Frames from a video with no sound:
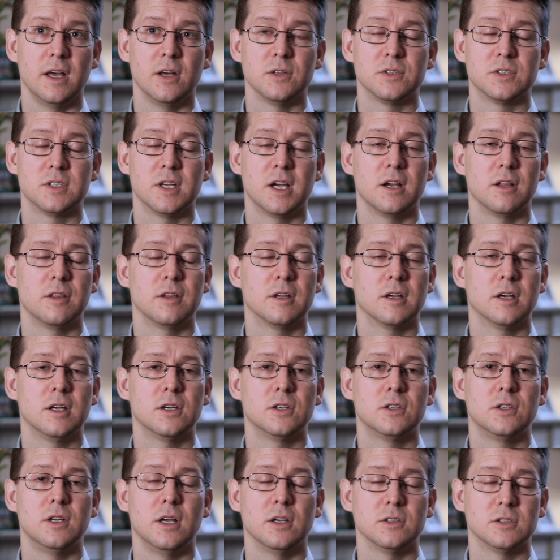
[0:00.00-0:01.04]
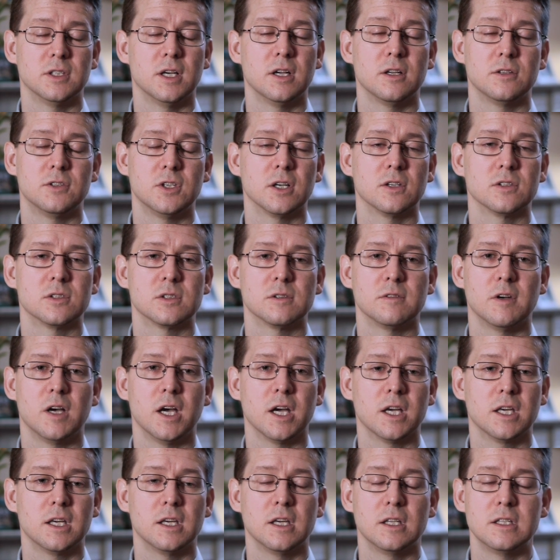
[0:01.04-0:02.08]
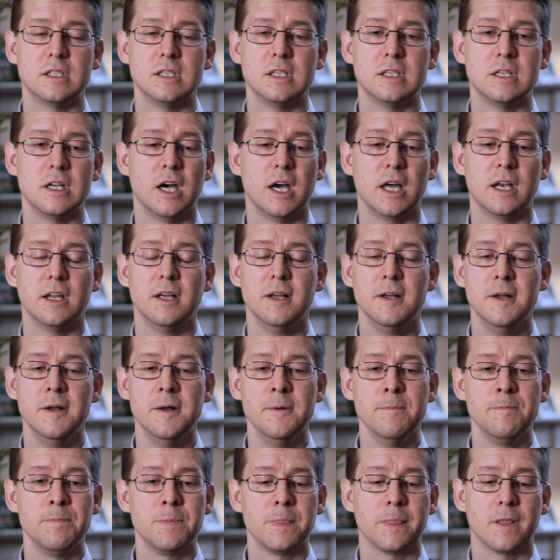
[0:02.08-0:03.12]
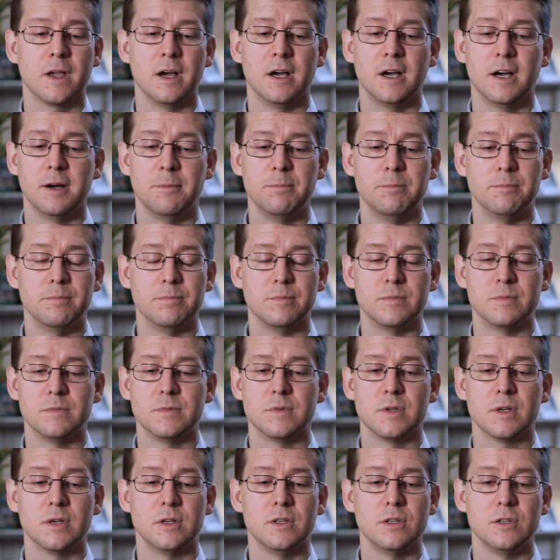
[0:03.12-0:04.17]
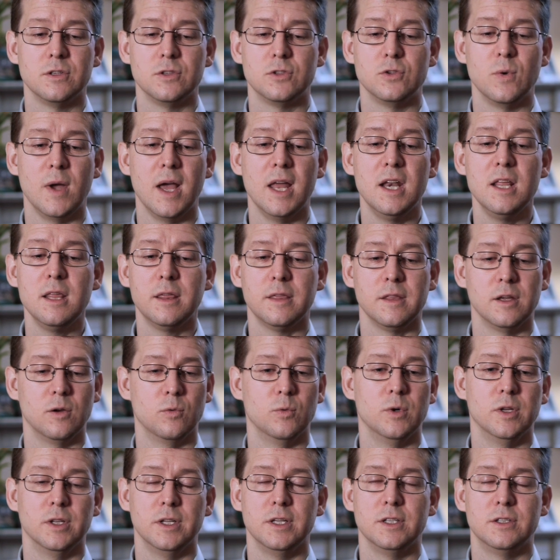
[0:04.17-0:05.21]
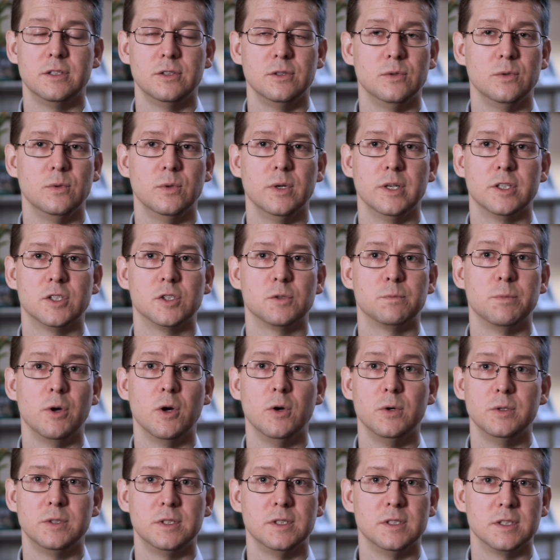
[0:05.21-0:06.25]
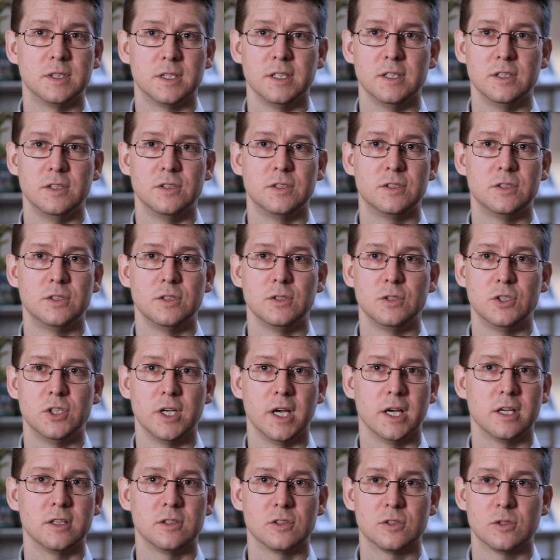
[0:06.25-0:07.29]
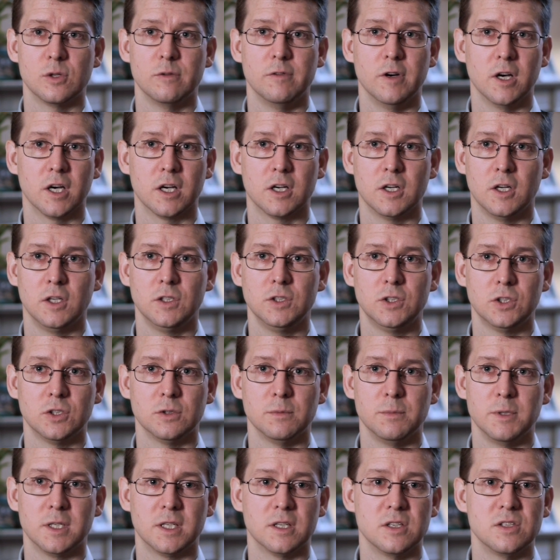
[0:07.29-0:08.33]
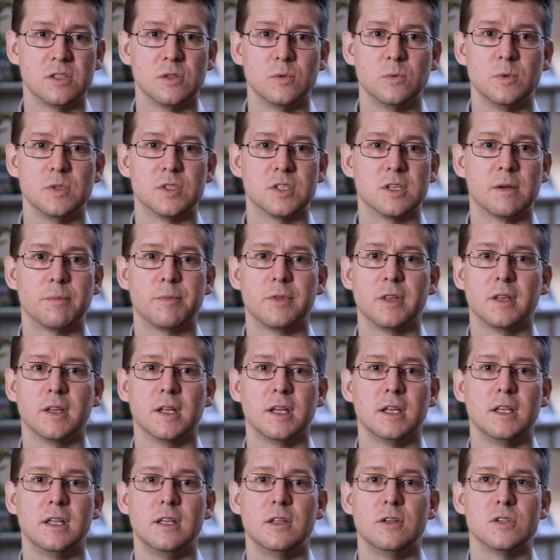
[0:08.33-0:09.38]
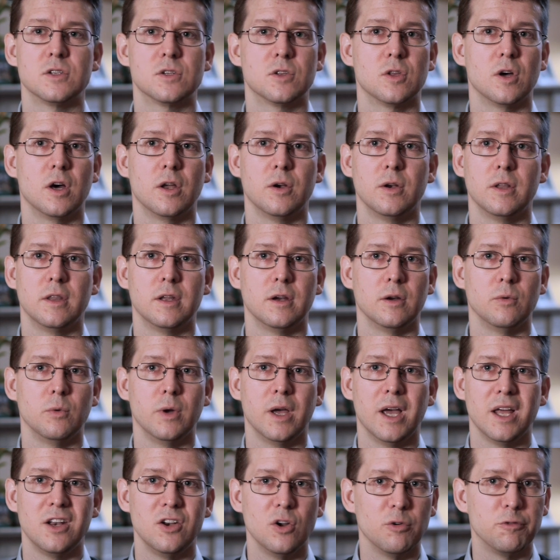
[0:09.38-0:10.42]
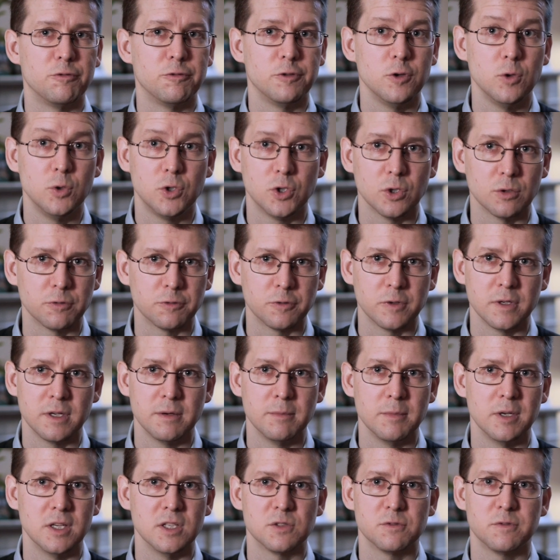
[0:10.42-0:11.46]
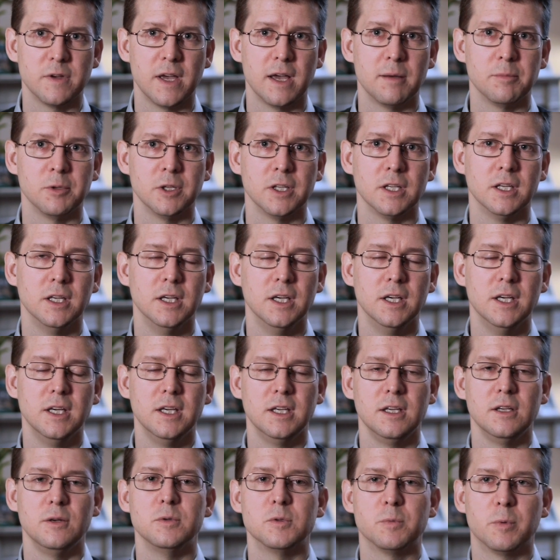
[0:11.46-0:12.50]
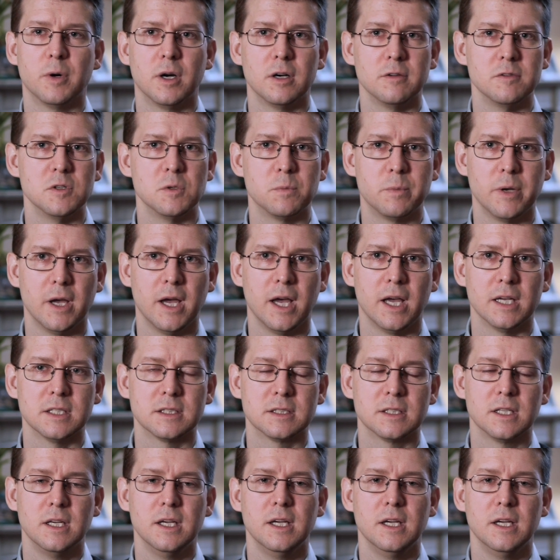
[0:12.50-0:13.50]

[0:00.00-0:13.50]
outside of the country, outside of Czechoslovakia, did not um, do anything really to expose his kids to Czech and Slovak culture because it was something that he just thought had no future for him and his family. It was part of his past.